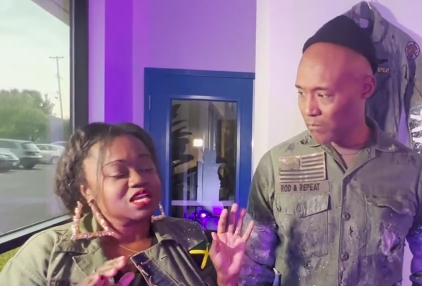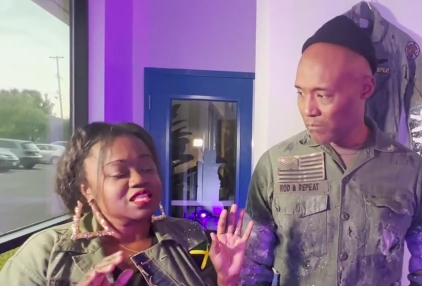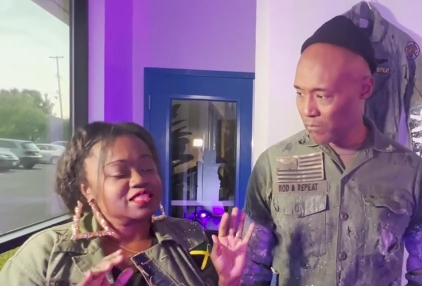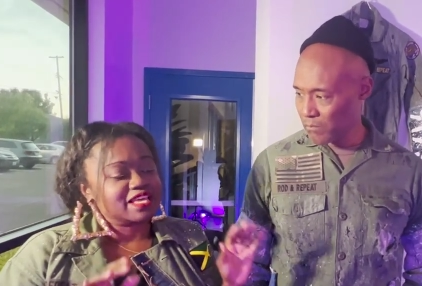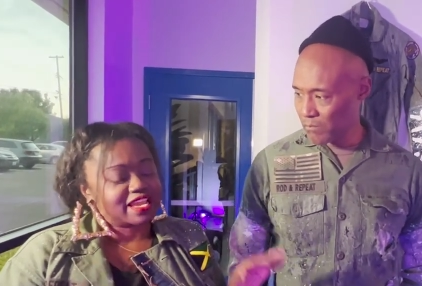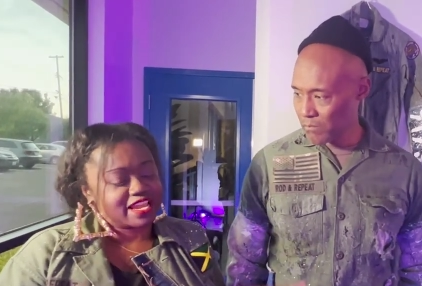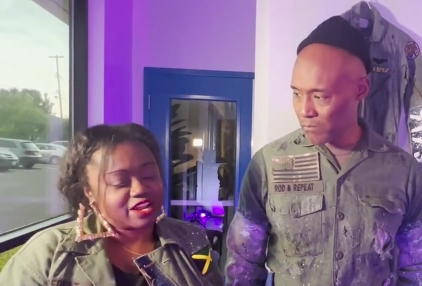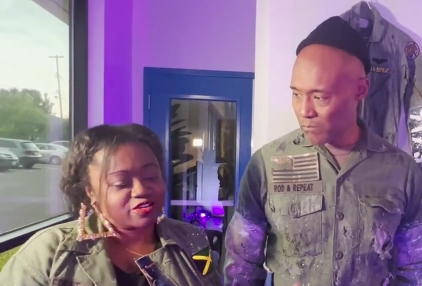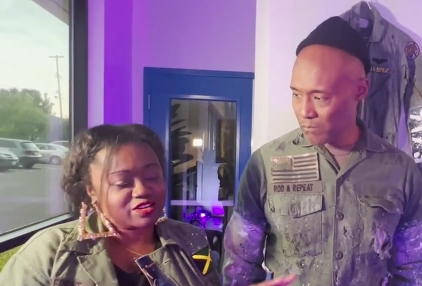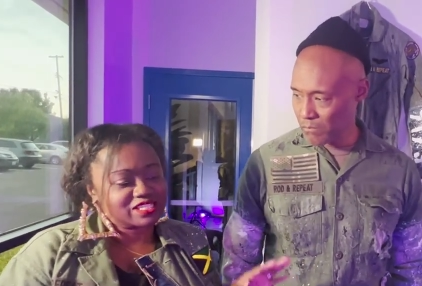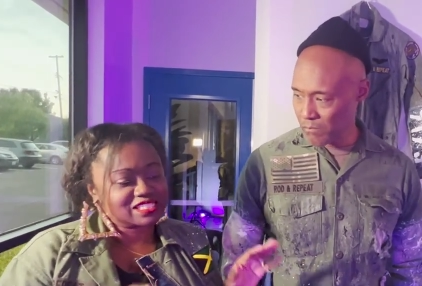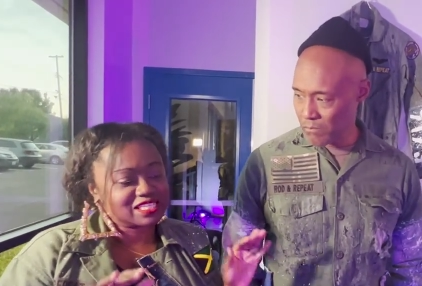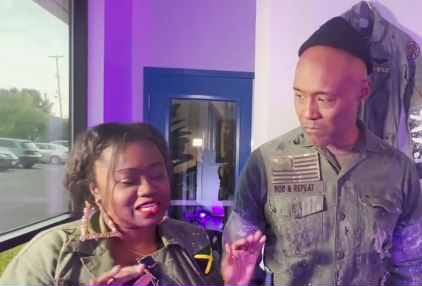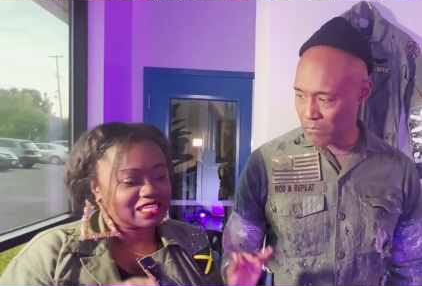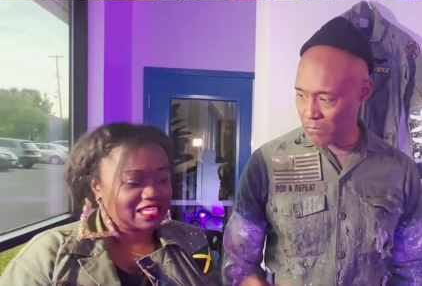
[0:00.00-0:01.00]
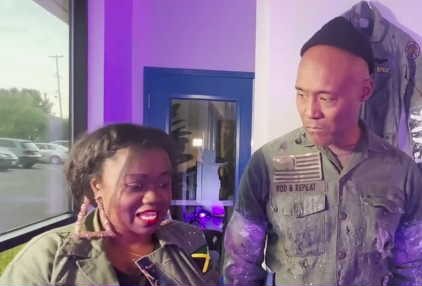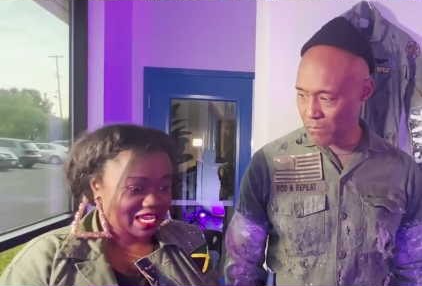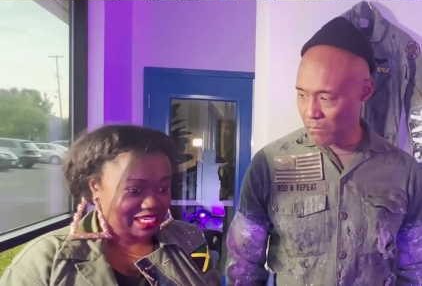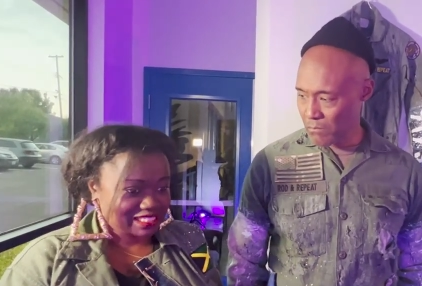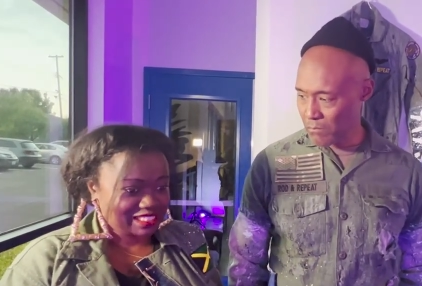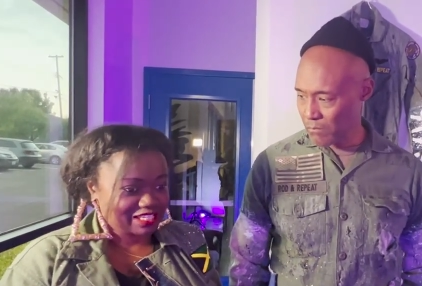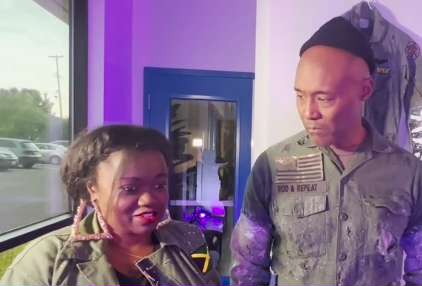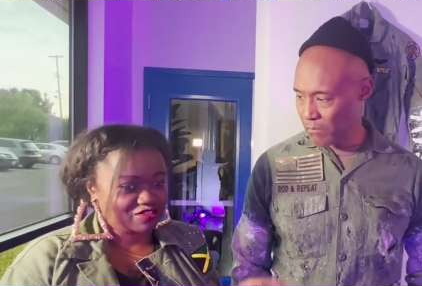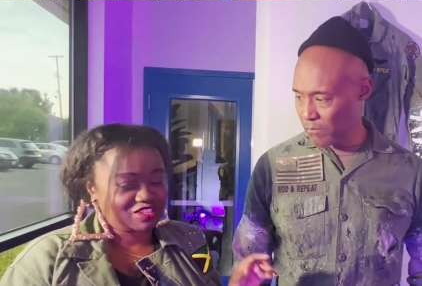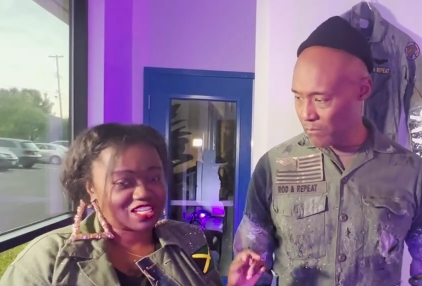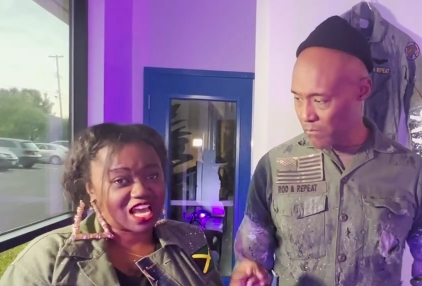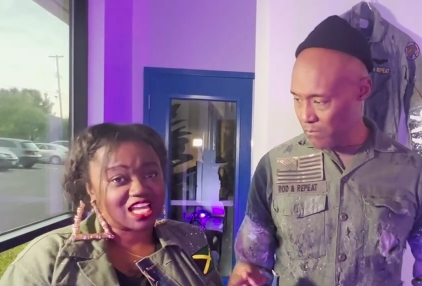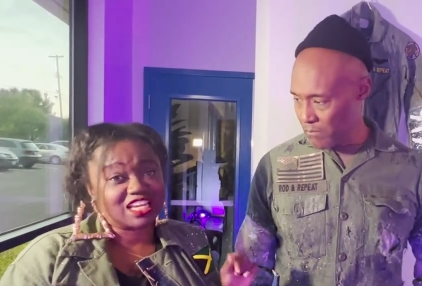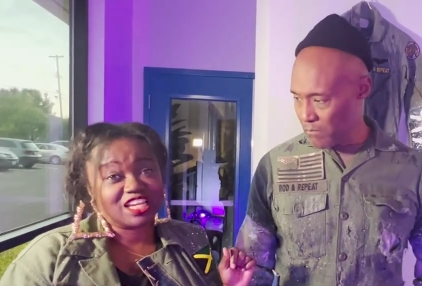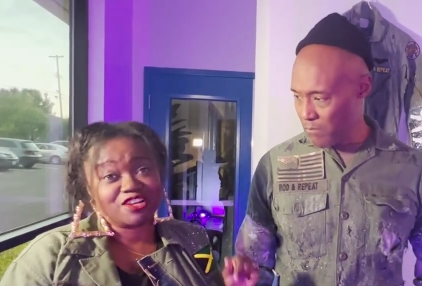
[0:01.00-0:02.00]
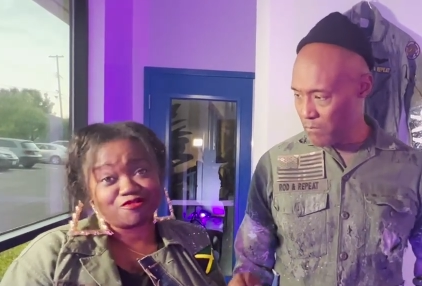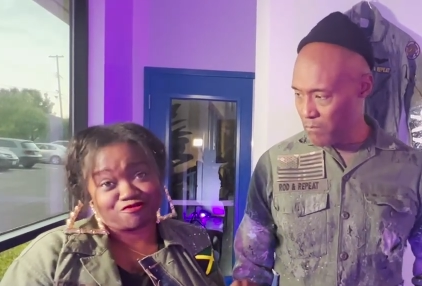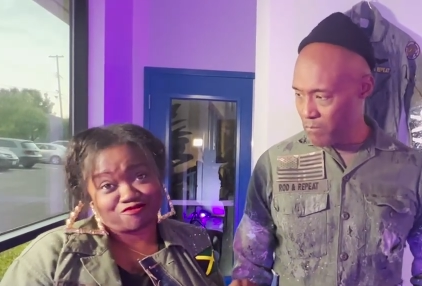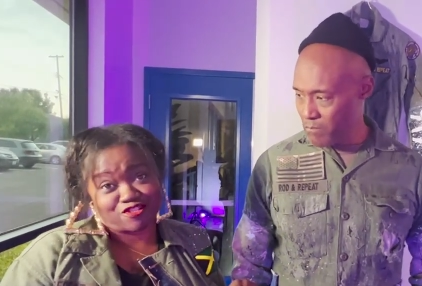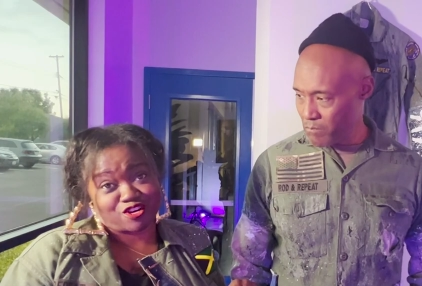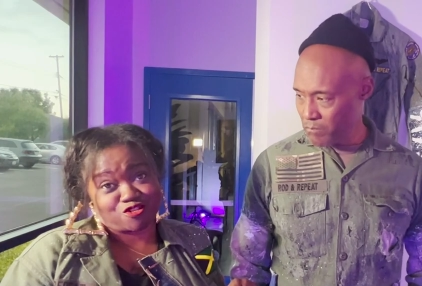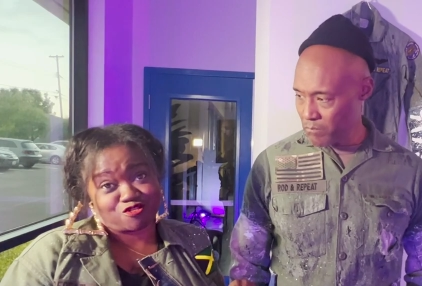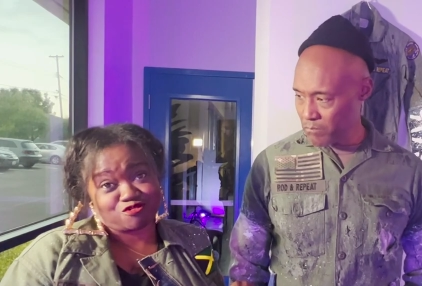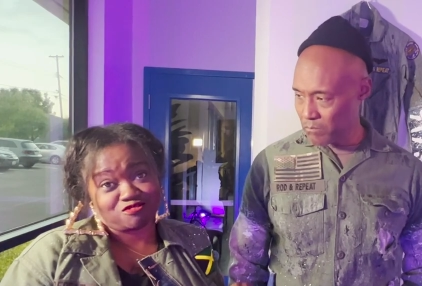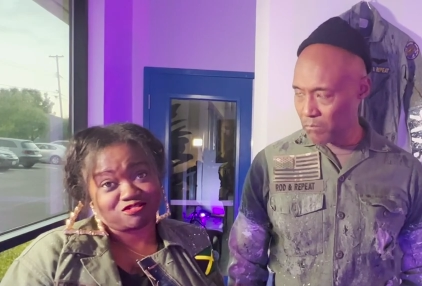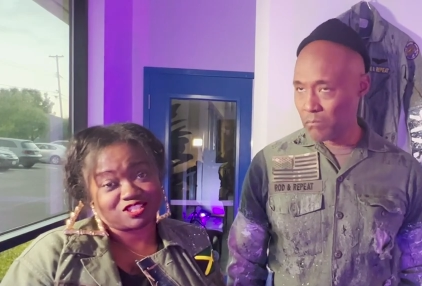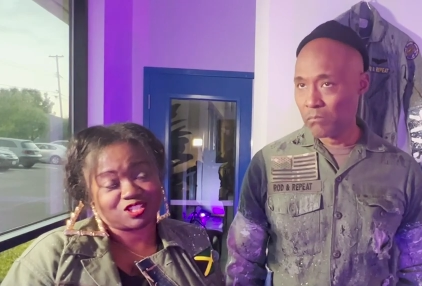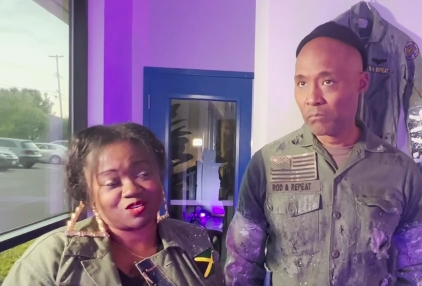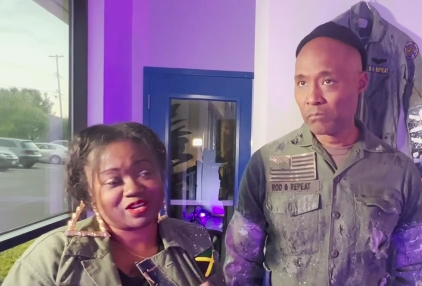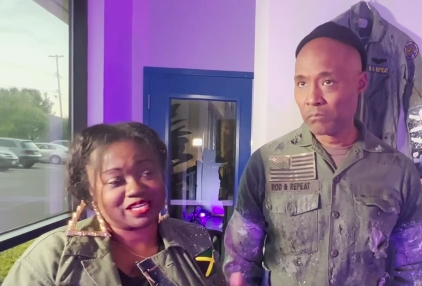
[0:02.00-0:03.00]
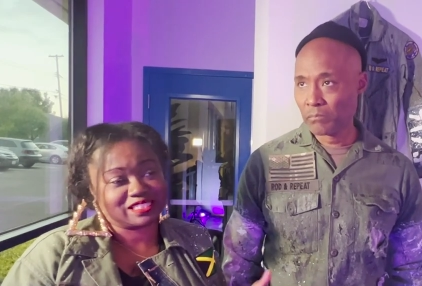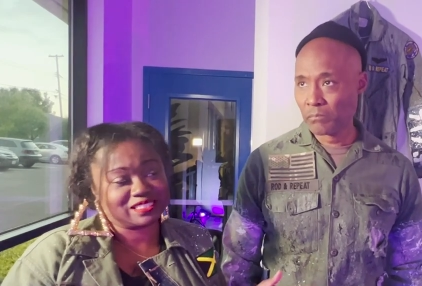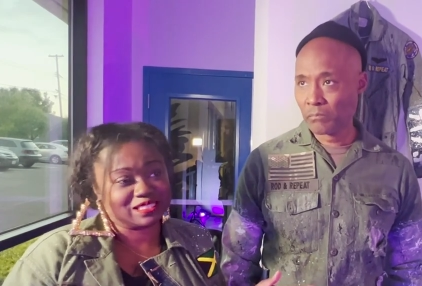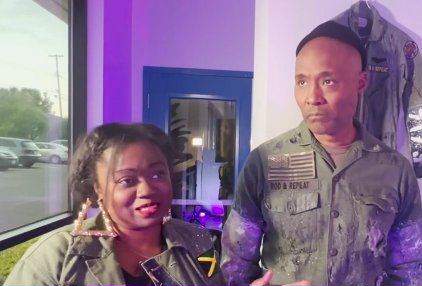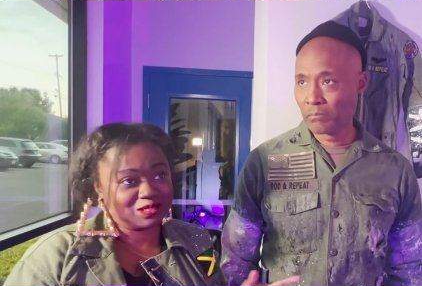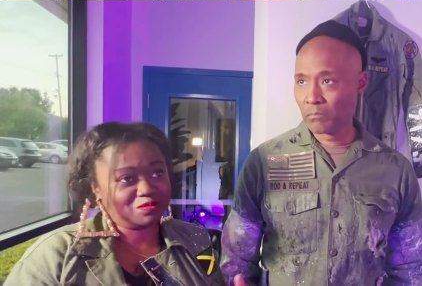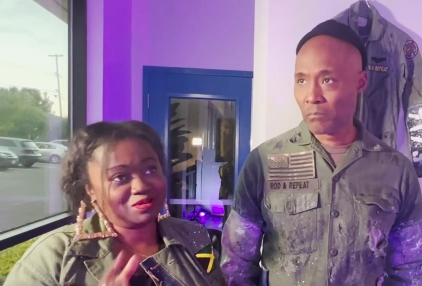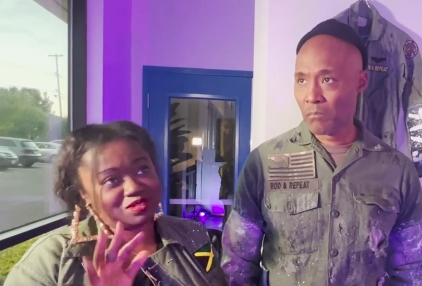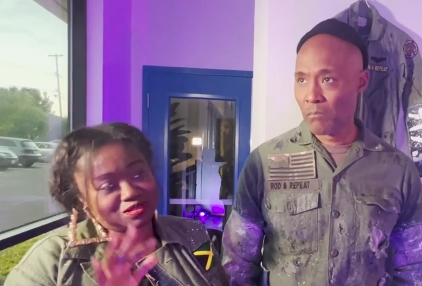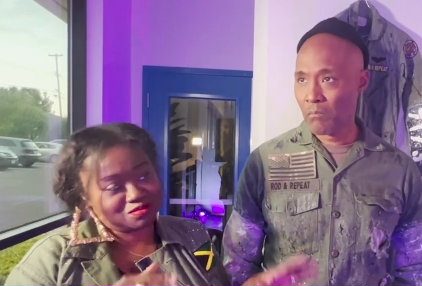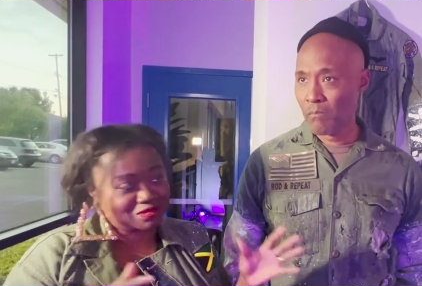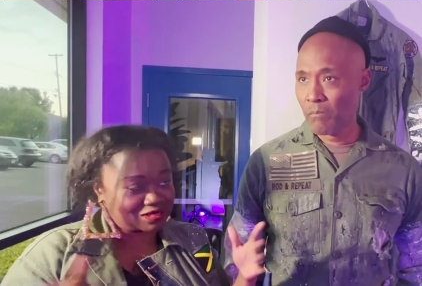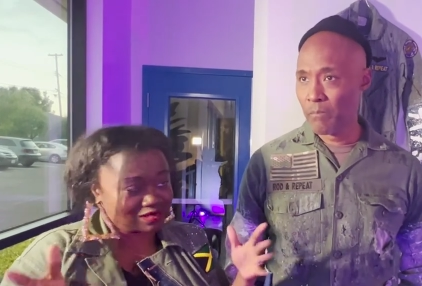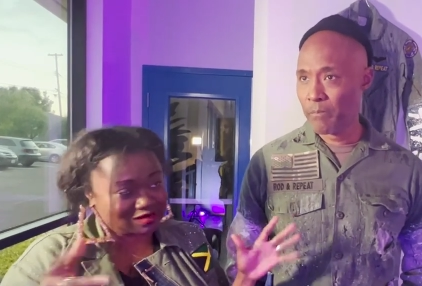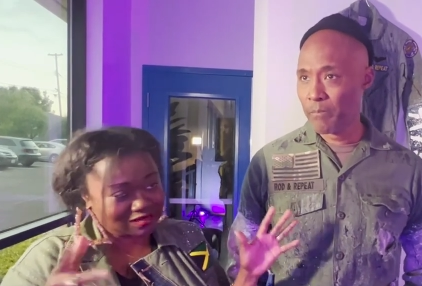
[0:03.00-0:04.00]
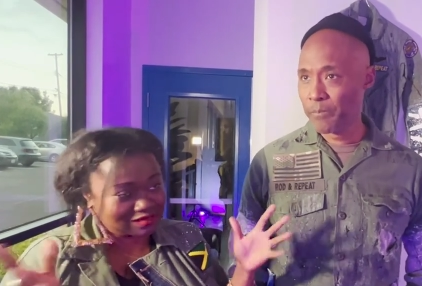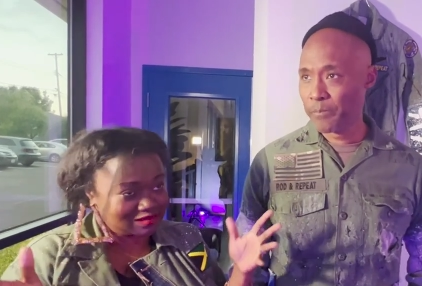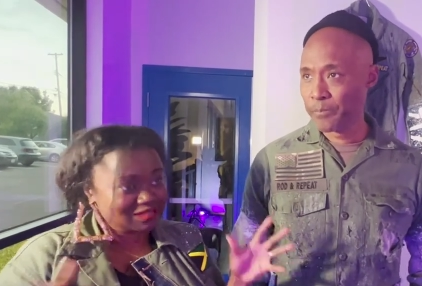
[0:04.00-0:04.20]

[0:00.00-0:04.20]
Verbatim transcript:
Speaker 1: theharriscollective.info, so HTTP, whatever,